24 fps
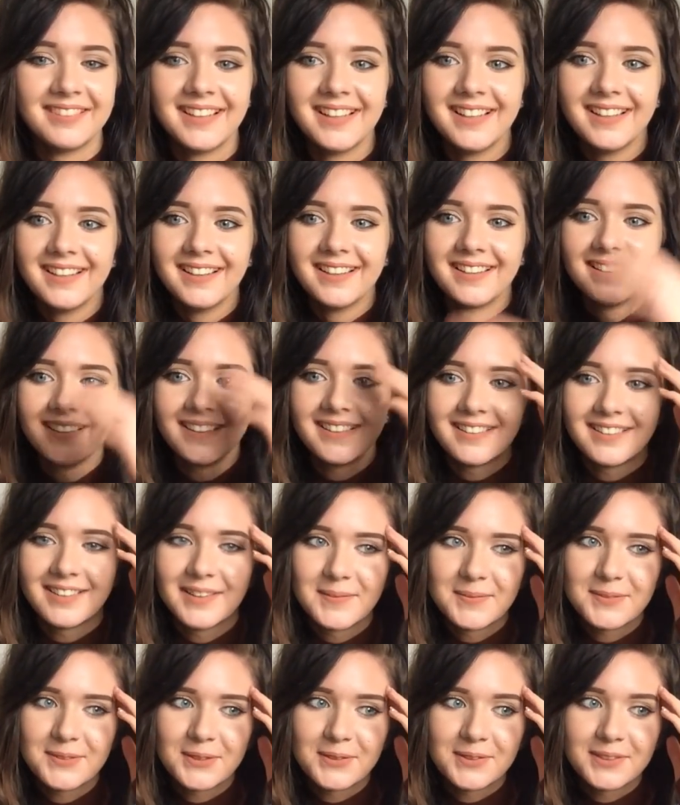Oh,
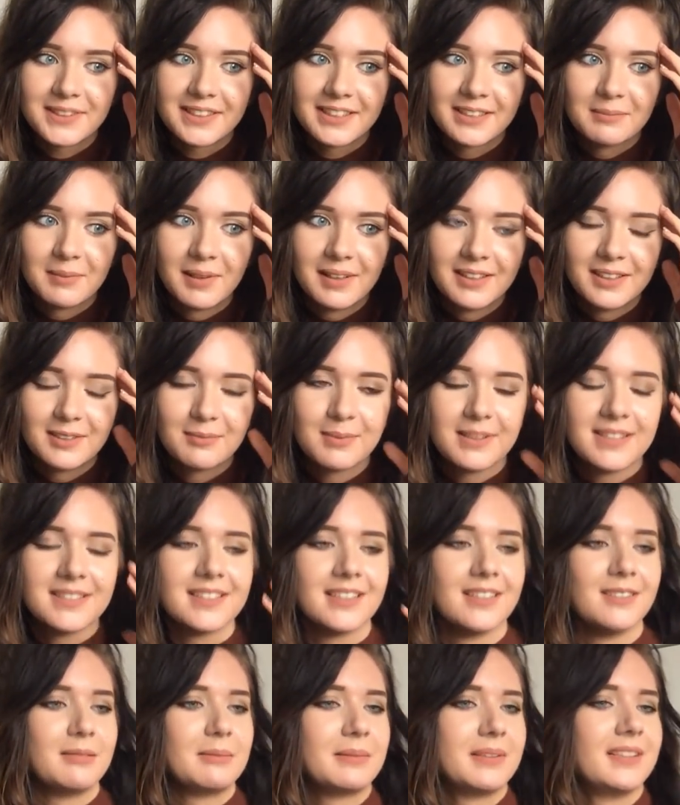I'm so dirty minded,
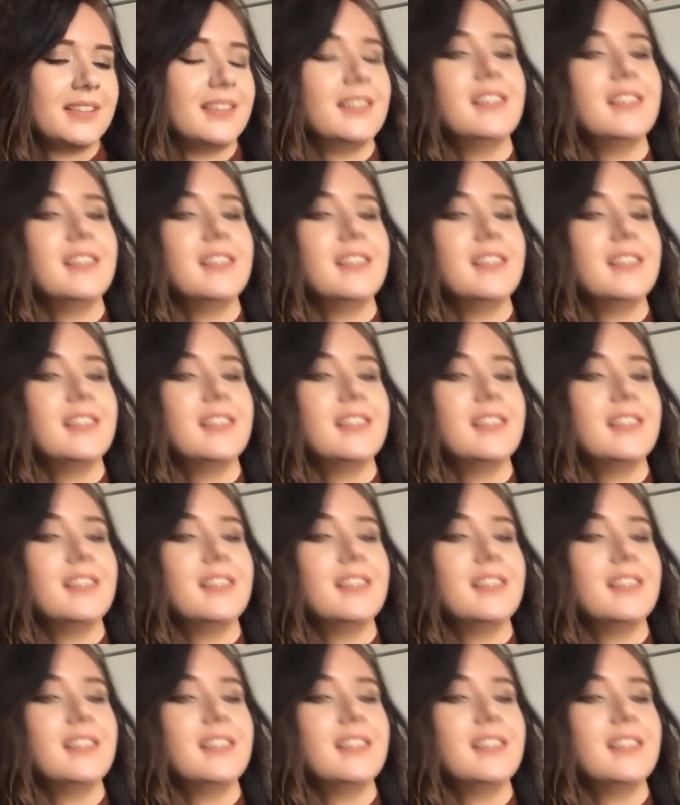please help.